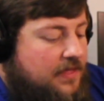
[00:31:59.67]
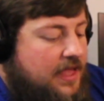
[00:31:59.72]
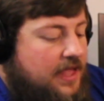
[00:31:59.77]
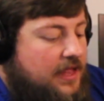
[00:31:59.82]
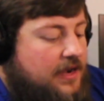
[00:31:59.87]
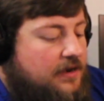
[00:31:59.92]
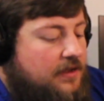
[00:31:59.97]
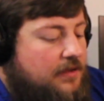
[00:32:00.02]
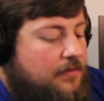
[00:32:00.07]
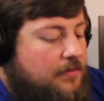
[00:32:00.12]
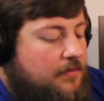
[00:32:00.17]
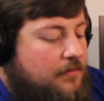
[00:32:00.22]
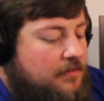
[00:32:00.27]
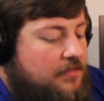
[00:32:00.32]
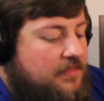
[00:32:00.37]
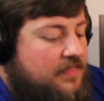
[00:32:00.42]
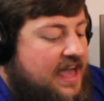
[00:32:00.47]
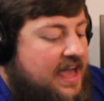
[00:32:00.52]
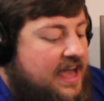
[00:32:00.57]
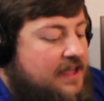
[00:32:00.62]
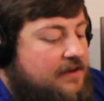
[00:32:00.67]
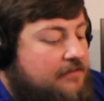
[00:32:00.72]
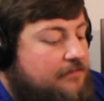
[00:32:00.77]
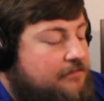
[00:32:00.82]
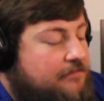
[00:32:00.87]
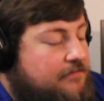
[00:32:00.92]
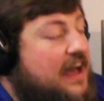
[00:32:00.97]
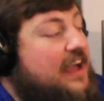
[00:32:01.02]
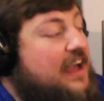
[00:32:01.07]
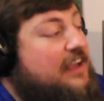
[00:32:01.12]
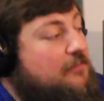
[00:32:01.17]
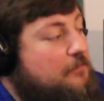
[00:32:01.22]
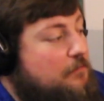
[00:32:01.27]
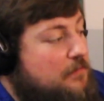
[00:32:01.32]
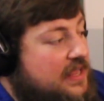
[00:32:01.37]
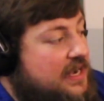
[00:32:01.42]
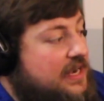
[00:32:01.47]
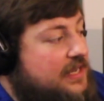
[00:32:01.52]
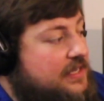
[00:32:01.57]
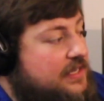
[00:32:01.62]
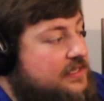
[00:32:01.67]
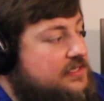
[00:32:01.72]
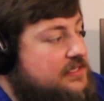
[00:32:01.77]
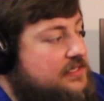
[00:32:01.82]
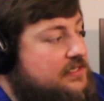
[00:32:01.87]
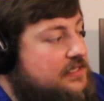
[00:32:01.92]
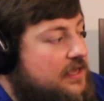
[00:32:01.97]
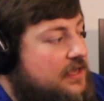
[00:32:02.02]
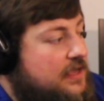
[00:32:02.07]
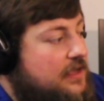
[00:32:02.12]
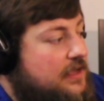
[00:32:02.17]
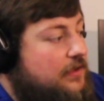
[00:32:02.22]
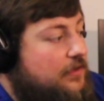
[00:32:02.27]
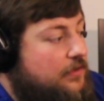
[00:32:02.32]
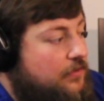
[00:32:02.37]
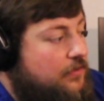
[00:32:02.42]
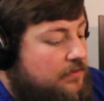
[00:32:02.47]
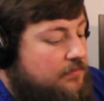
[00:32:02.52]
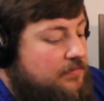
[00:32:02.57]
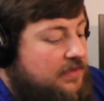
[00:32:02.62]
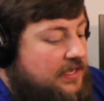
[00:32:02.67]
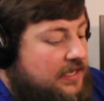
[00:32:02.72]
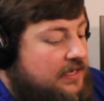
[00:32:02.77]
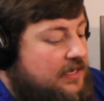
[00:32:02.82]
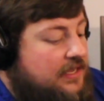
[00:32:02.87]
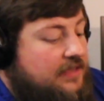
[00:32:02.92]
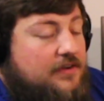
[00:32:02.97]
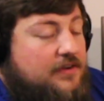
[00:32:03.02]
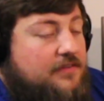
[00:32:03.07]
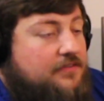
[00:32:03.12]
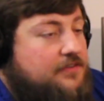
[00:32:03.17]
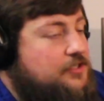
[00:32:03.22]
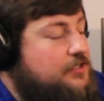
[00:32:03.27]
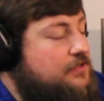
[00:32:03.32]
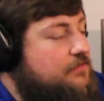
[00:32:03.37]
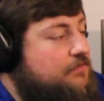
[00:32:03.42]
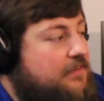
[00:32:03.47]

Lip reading: And that 5 minutes could mean, even if it's just